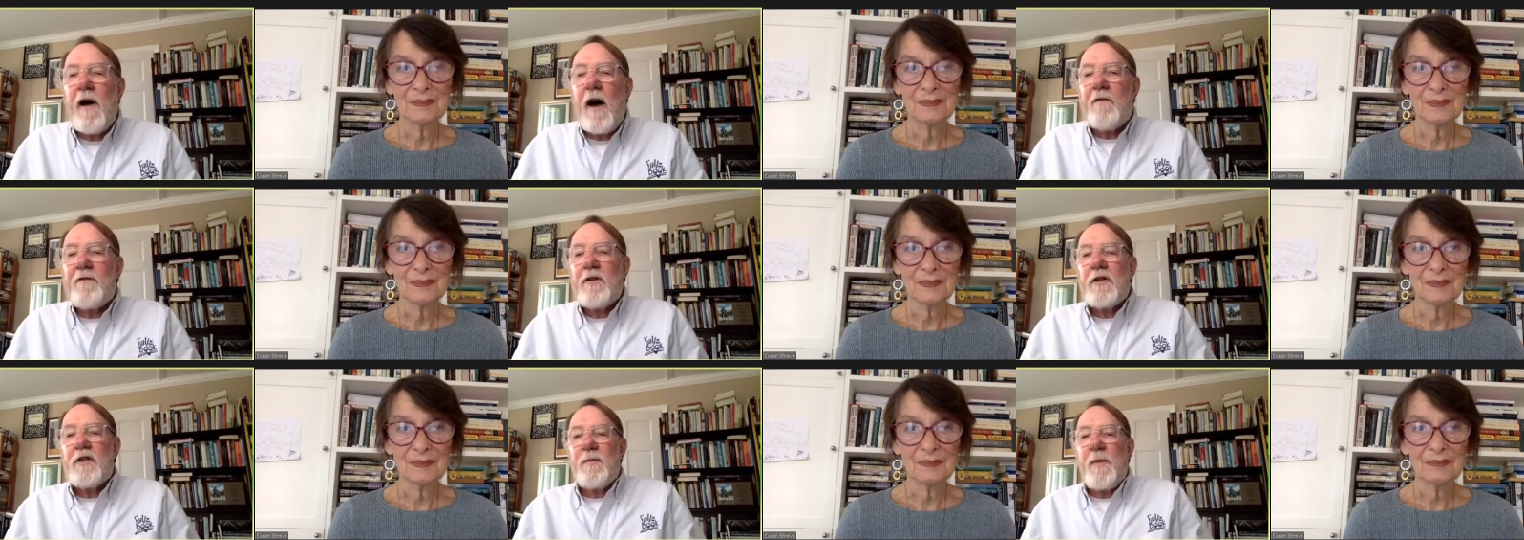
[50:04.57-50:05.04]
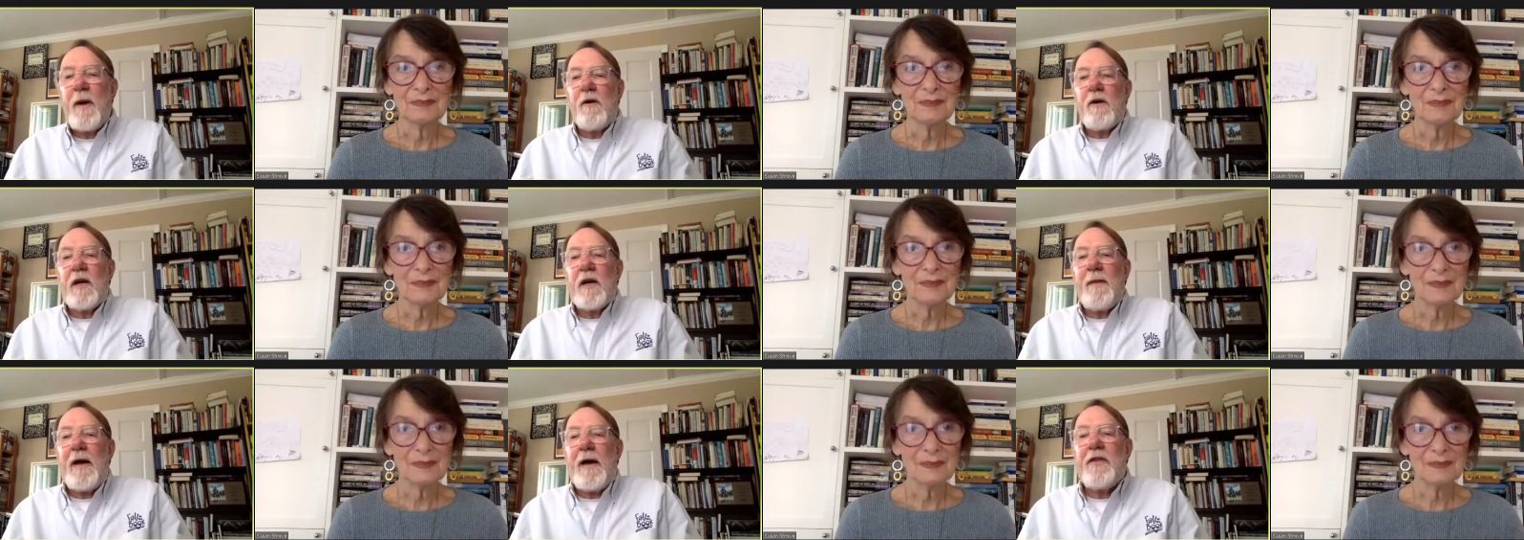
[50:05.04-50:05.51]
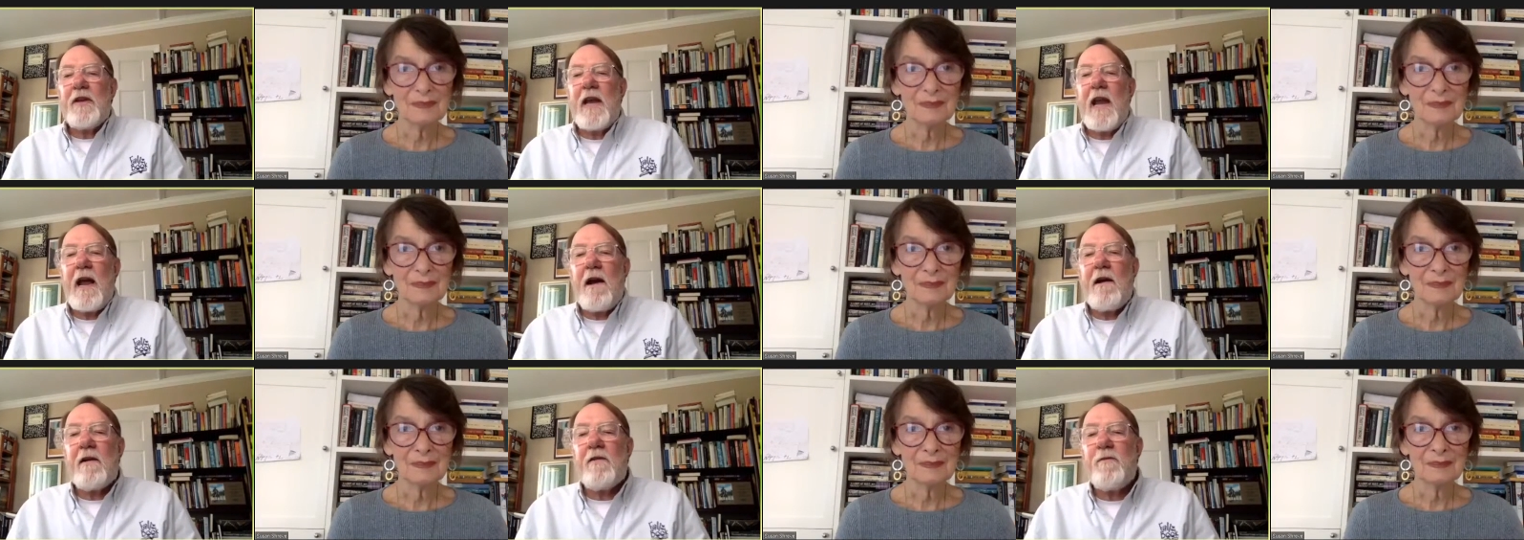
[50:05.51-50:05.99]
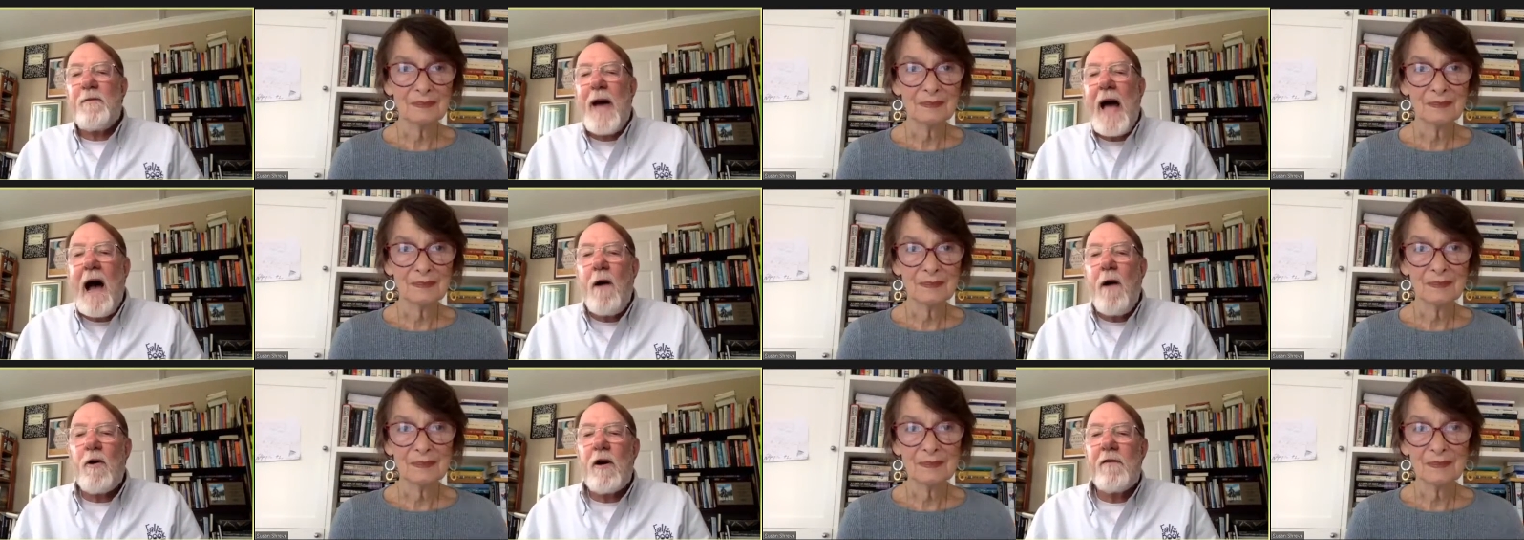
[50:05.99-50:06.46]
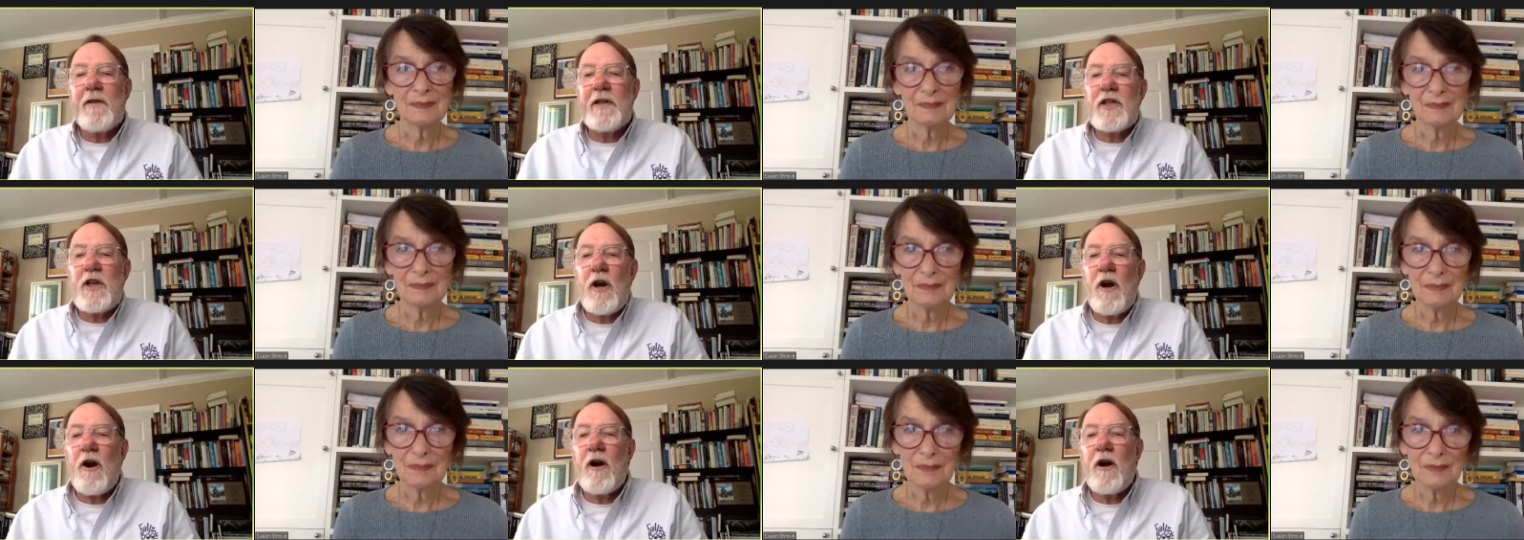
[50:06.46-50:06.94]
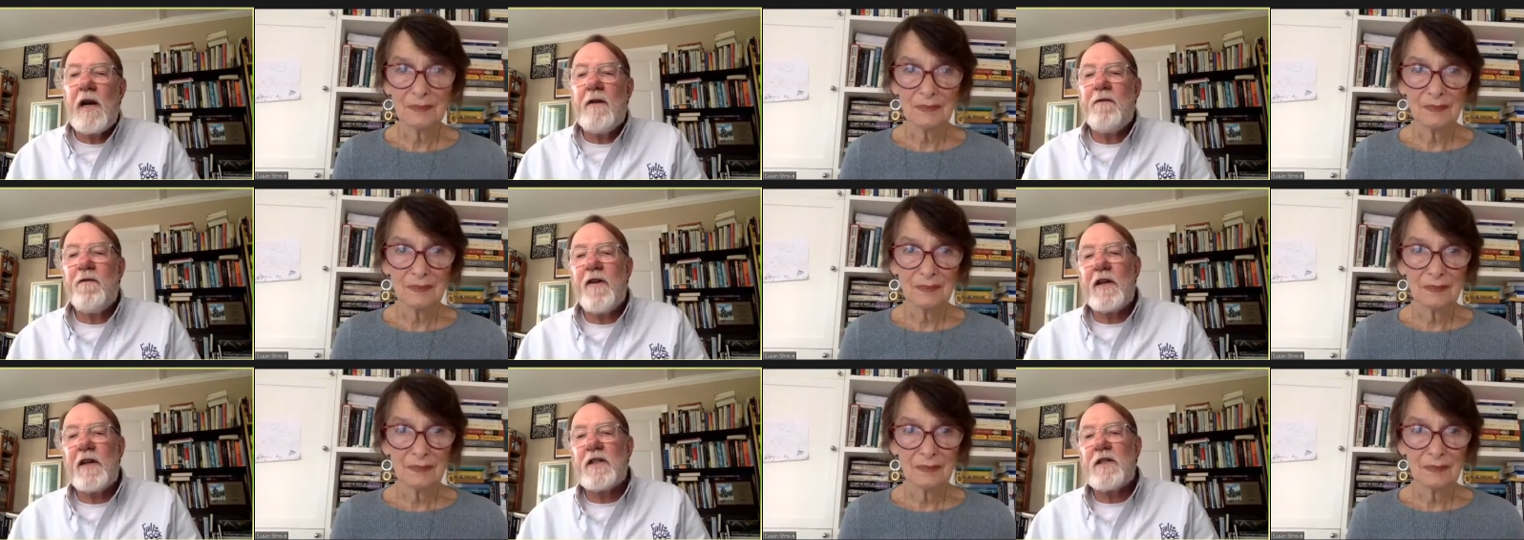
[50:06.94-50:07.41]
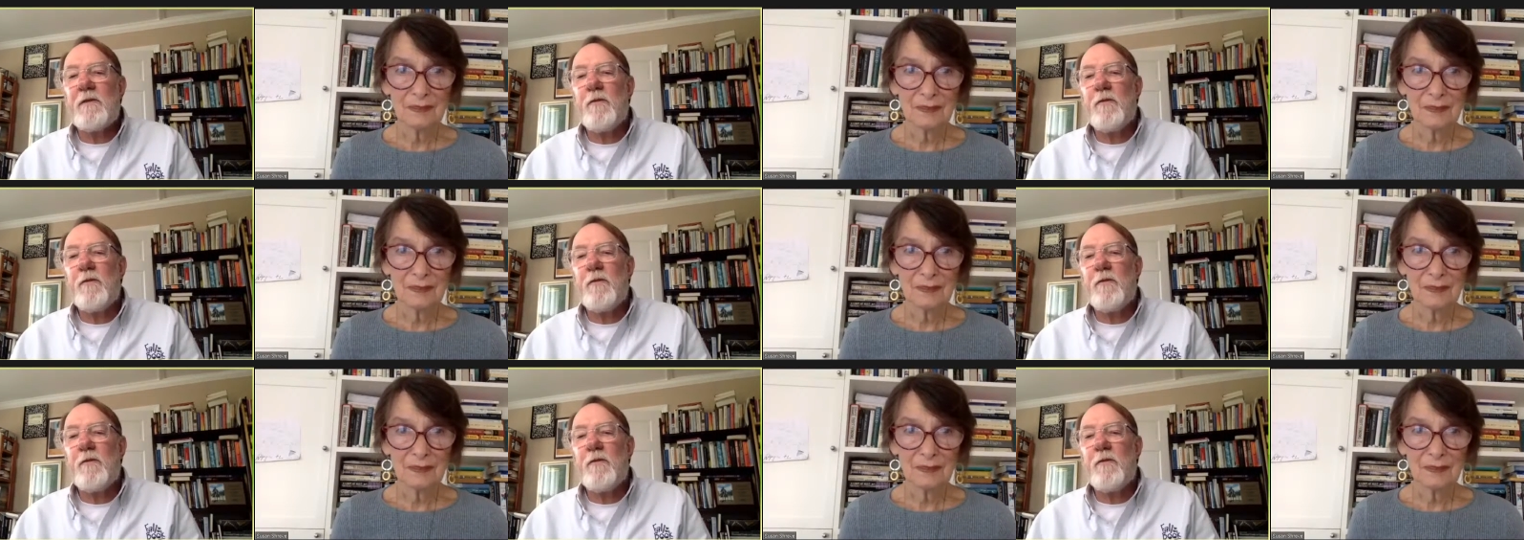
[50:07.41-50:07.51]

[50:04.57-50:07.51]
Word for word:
Speaker 1: often spoken about the narrative power of a turn in fiction